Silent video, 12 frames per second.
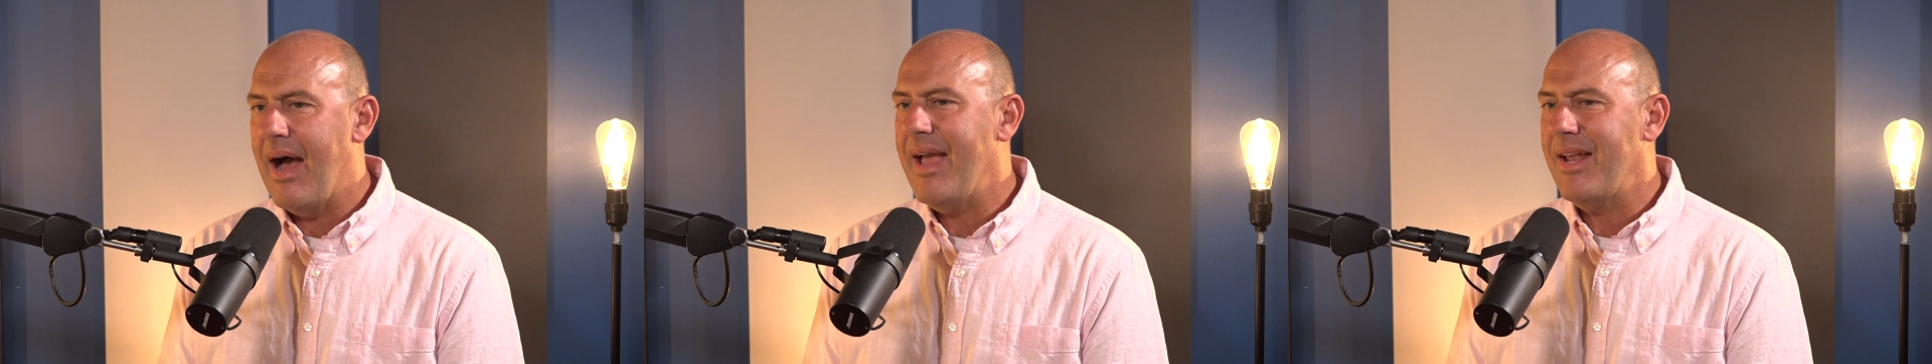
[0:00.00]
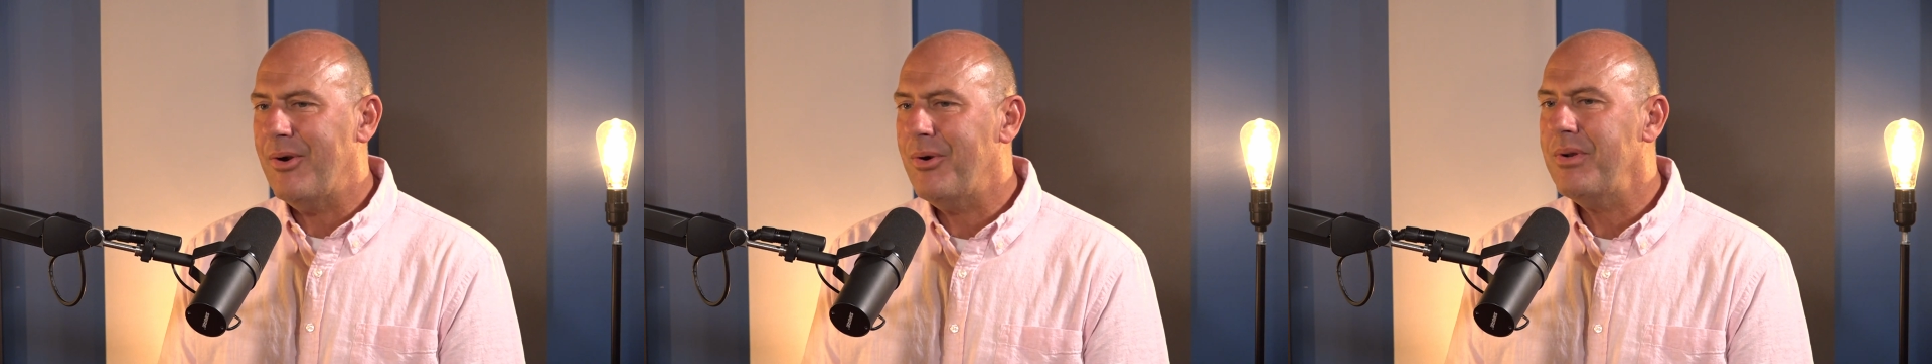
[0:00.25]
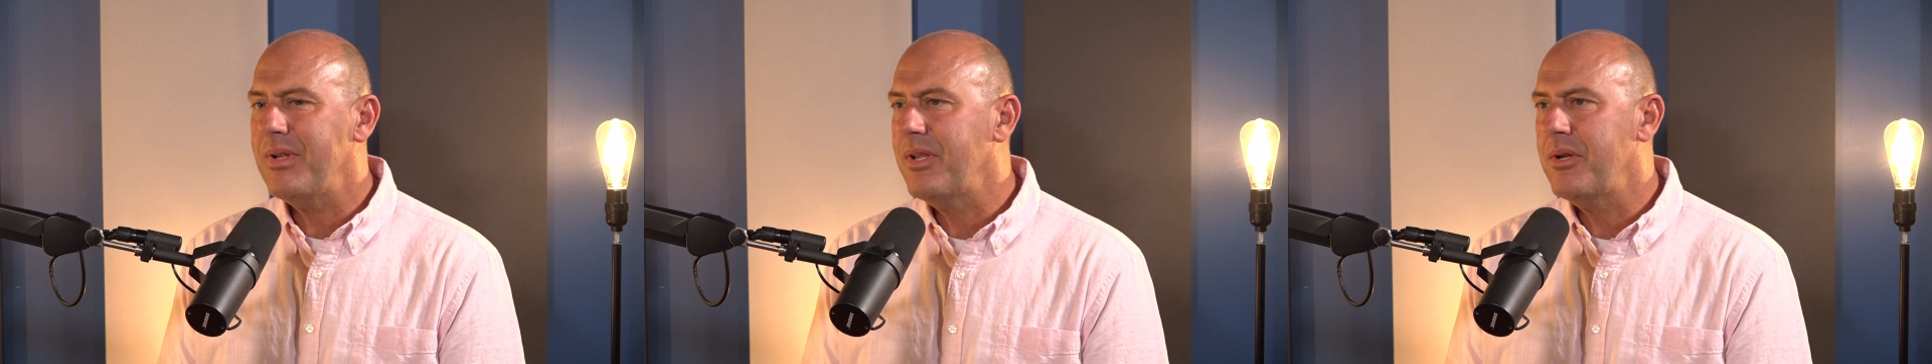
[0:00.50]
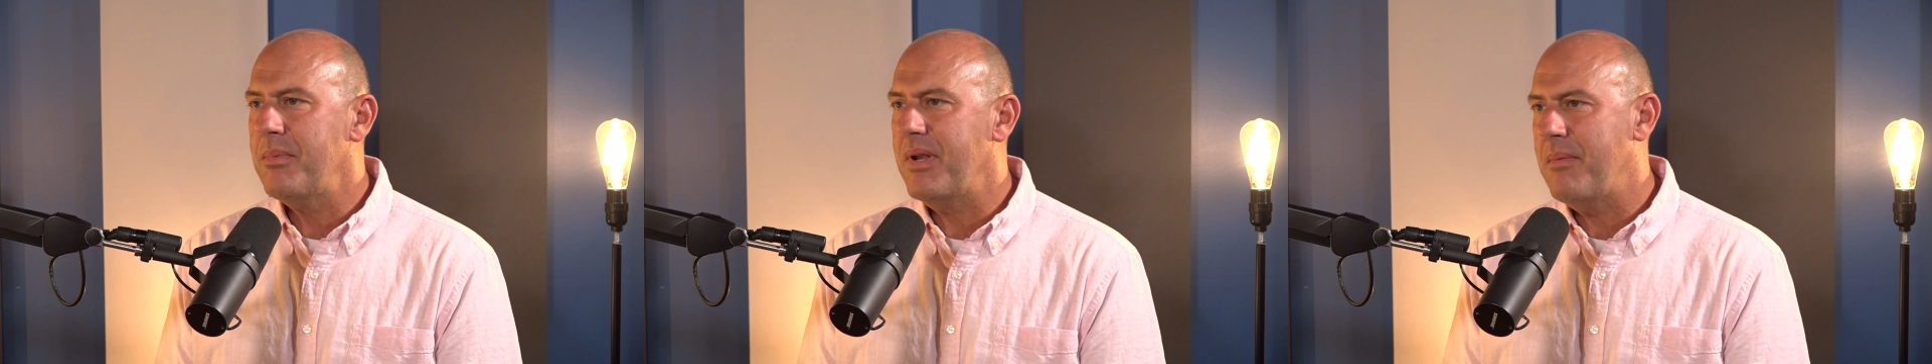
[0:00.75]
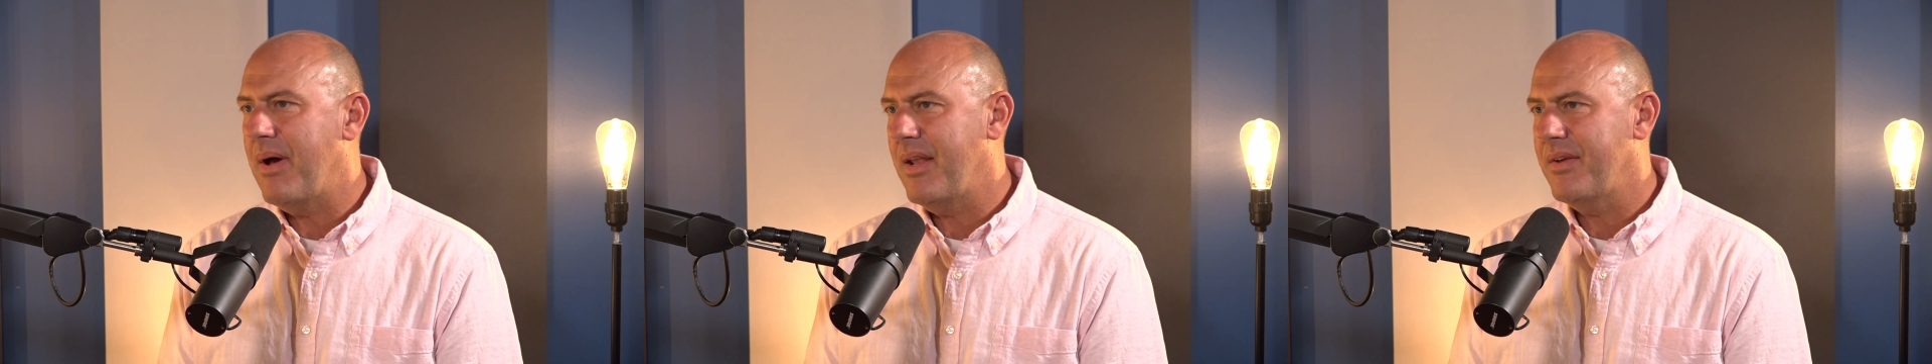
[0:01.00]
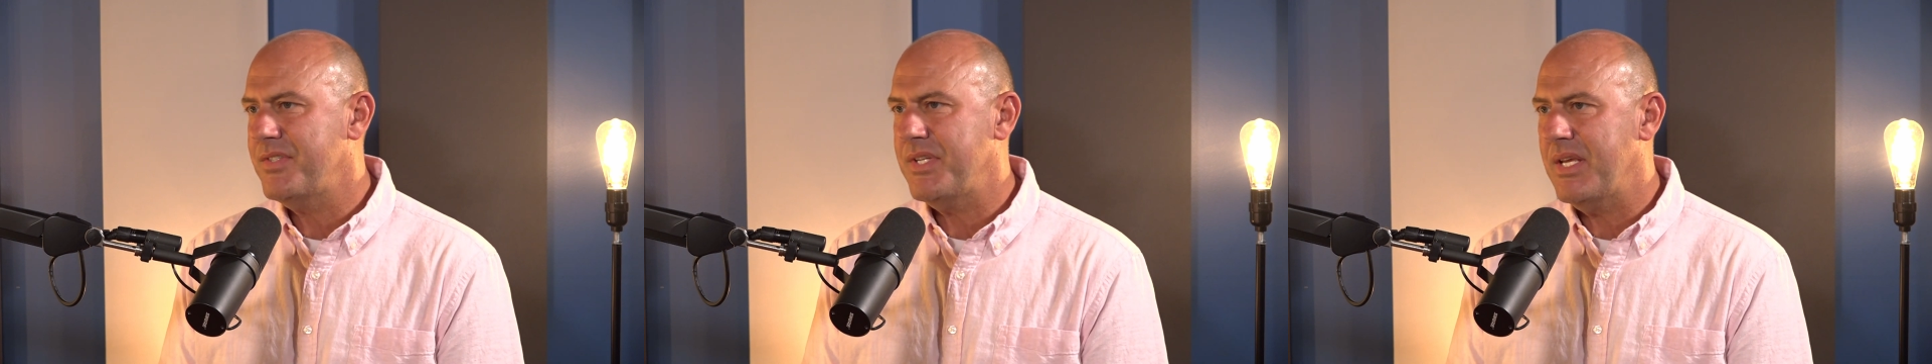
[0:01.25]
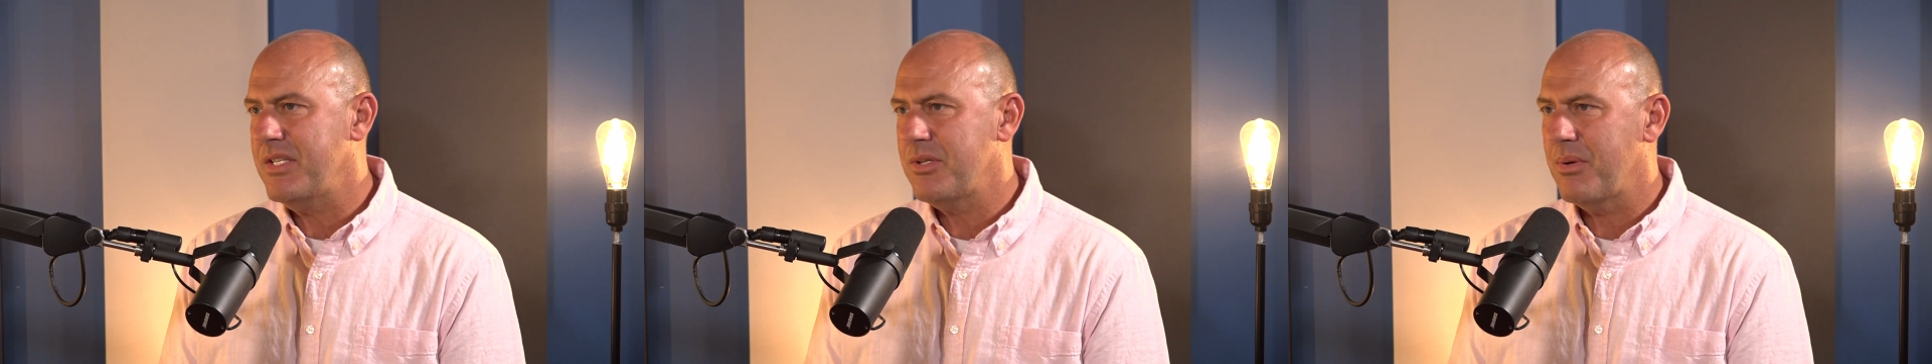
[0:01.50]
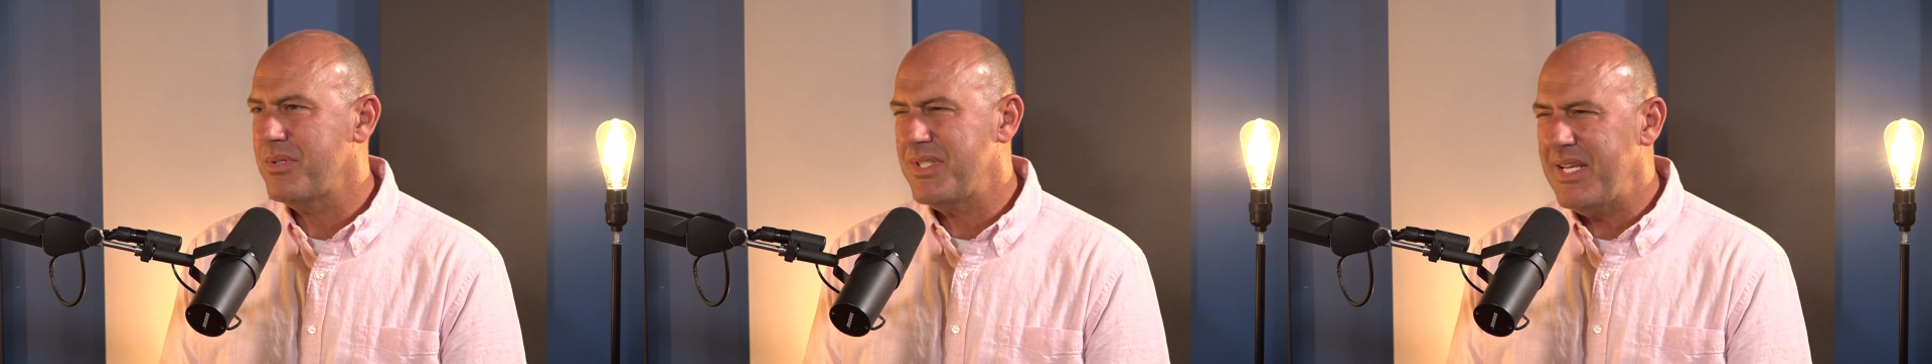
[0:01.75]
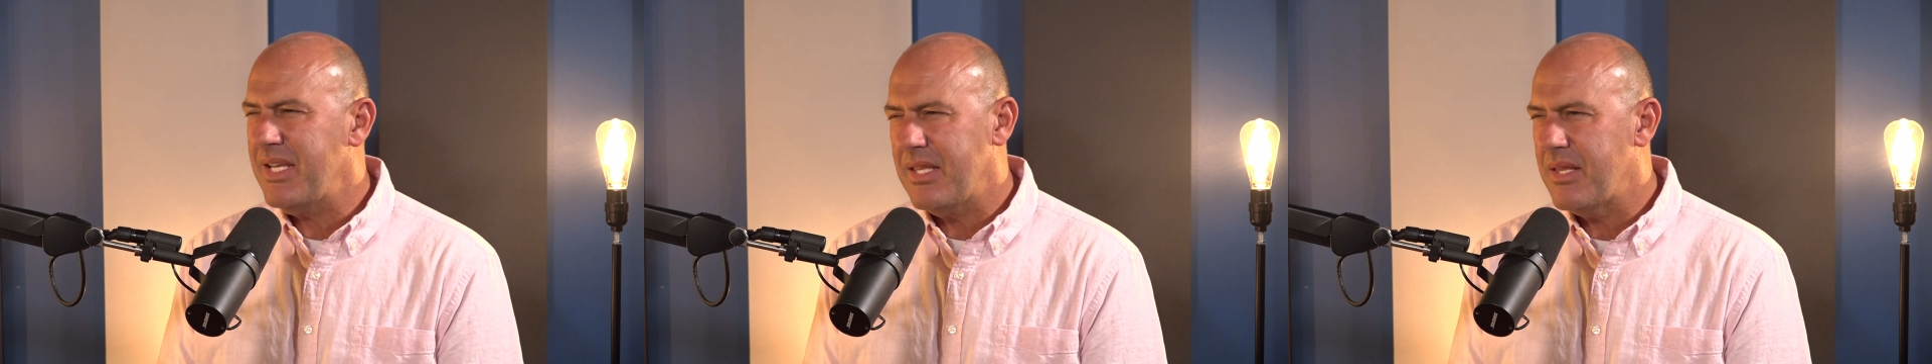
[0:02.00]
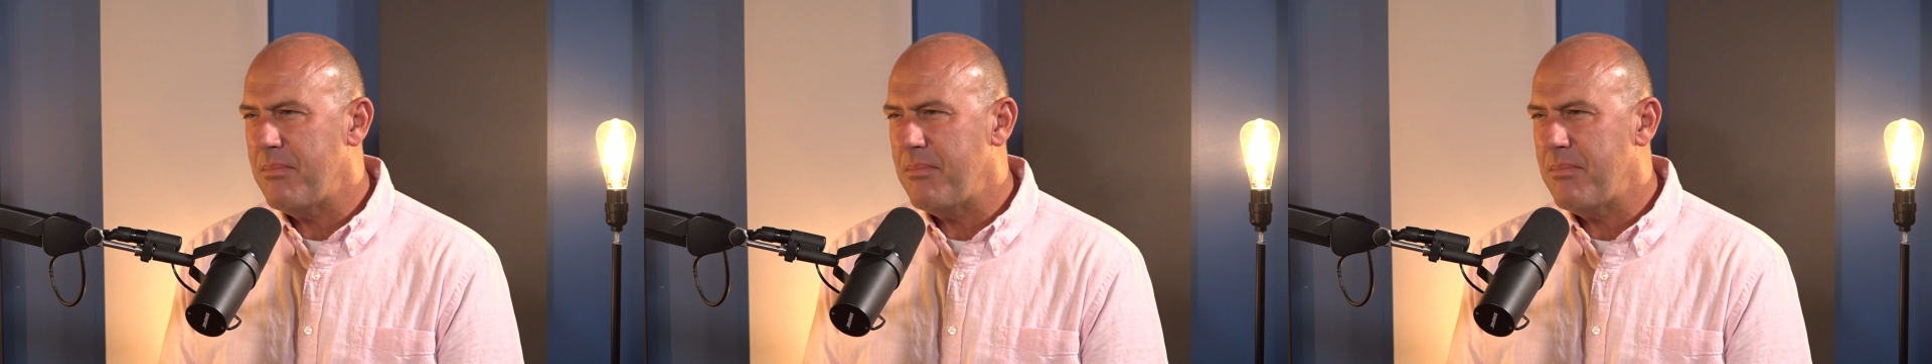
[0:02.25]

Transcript: I had heard a little bit about FCA, and so I was thinking